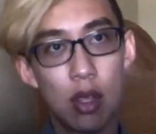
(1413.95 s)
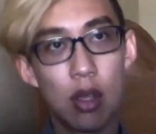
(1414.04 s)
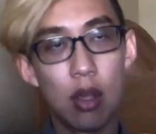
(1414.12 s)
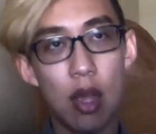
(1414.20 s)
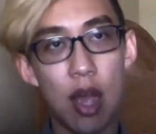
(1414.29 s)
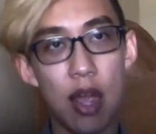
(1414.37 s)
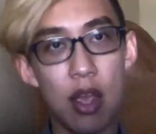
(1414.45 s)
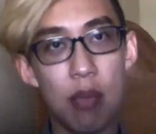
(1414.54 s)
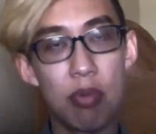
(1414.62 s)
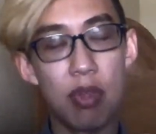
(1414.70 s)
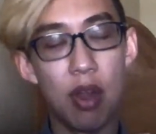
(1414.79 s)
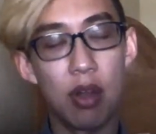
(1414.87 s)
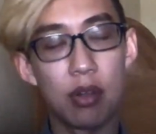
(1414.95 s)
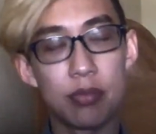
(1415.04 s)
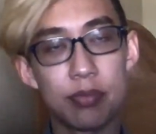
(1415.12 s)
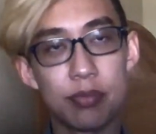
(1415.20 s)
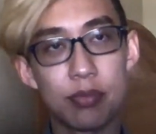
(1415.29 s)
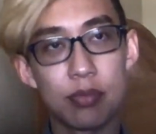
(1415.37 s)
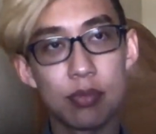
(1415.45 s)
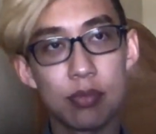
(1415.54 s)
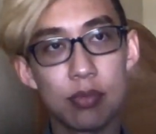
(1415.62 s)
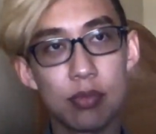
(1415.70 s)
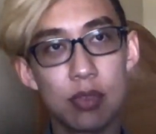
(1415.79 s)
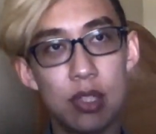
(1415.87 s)
high up there
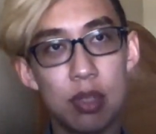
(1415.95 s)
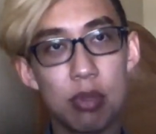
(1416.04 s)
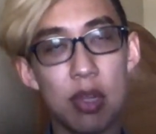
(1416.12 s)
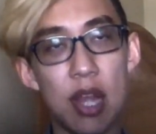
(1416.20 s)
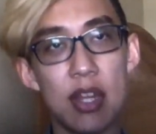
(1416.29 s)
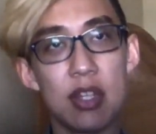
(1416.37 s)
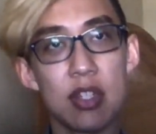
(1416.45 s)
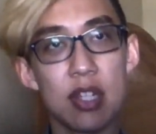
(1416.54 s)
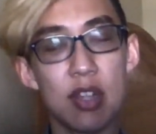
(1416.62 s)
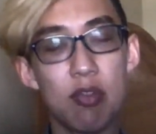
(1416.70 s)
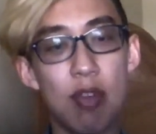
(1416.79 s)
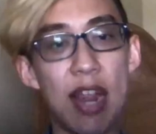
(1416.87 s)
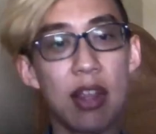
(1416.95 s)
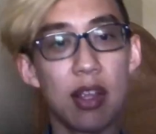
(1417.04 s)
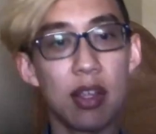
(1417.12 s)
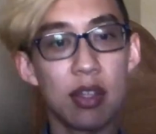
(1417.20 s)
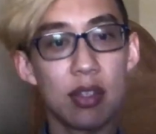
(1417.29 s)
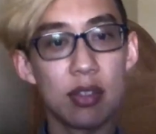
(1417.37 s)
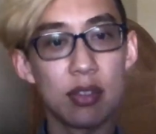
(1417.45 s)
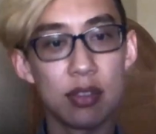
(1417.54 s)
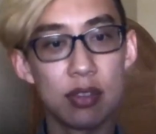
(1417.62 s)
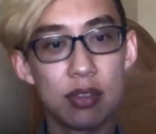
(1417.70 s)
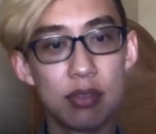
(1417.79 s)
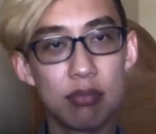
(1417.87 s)
in the politeness ranking,
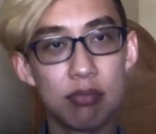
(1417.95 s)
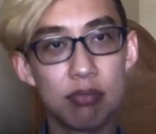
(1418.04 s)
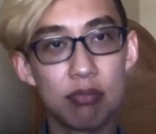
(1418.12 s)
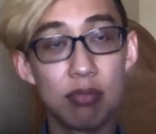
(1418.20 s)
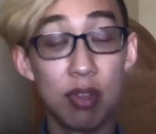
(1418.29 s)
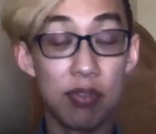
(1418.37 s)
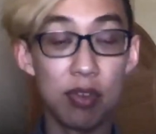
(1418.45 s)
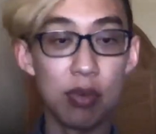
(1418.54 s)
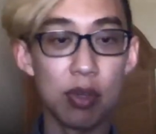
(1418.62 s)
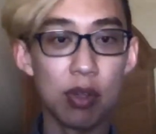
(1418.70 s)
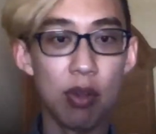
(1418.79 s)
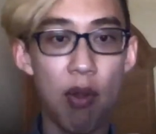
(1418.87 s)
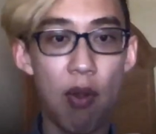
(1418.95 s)
if you will.